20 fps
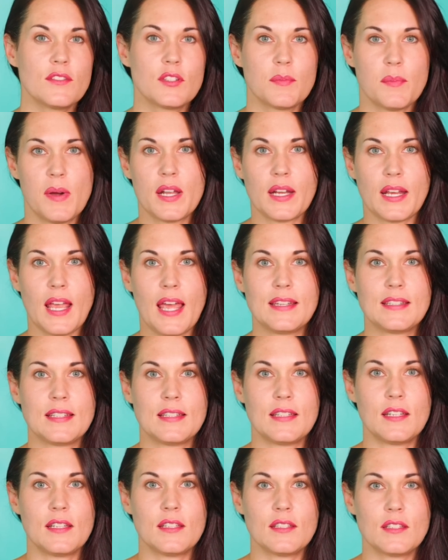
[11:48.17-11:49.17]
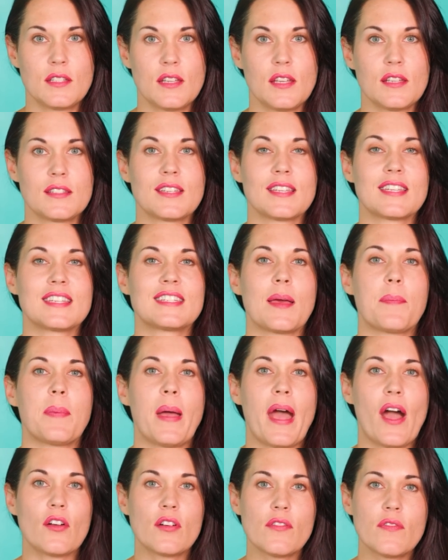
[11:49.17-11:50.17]
of demonic entities is to step
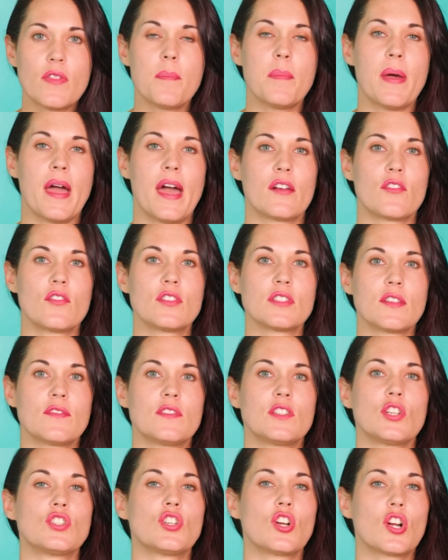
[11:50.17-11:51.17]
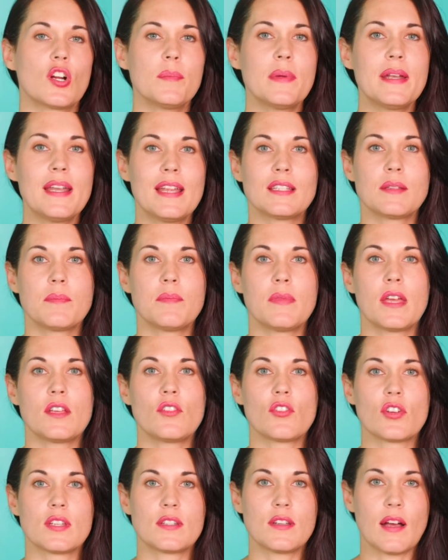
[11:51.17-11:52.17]
out of the patterns of determinism that
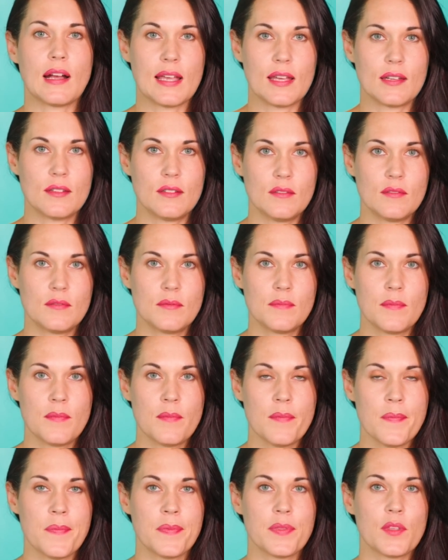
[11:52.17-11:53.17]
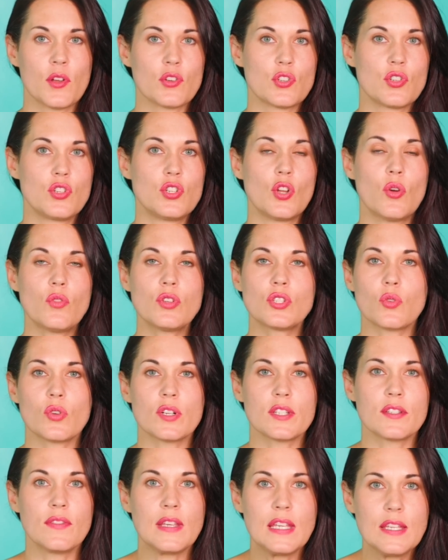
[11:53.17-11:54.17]
you're stuck in. There's no
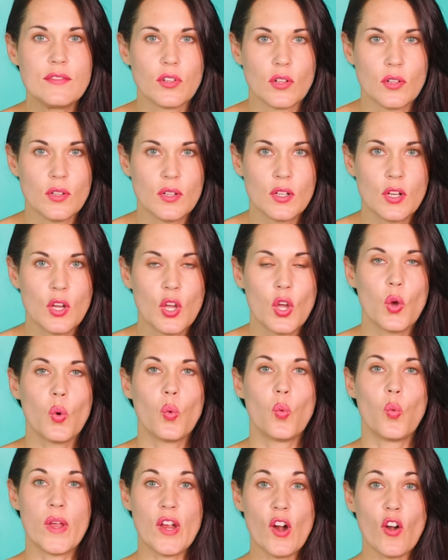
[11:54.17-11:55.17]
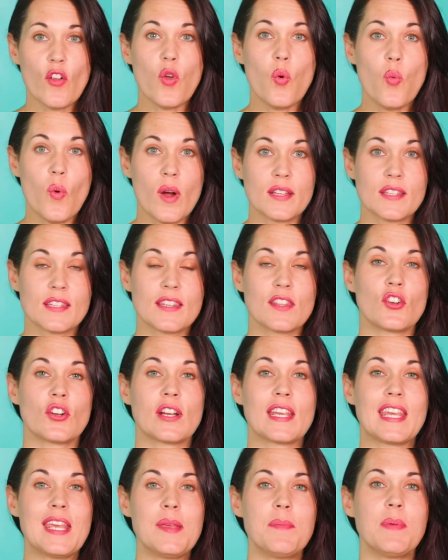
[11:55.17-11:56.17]
source of evil. We are the ones that are
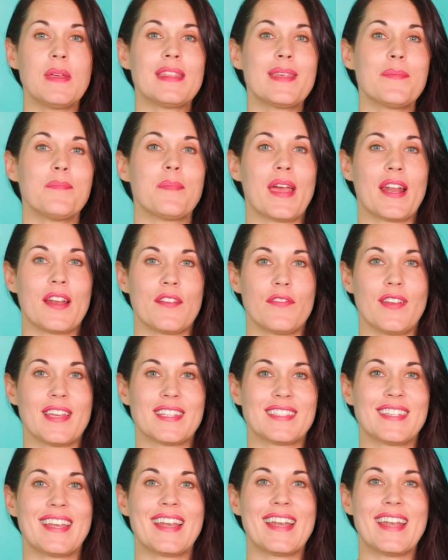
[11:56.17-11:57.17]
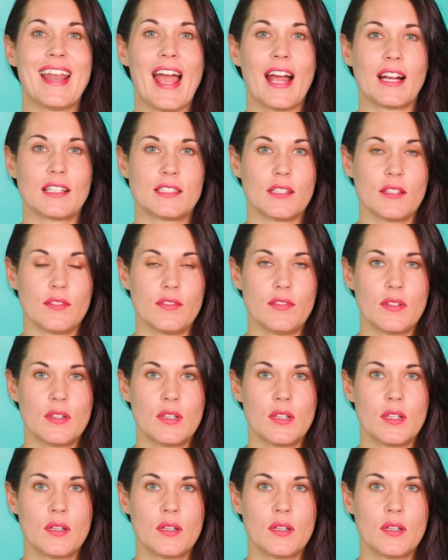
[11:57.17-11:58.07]
keeping them manifested and active.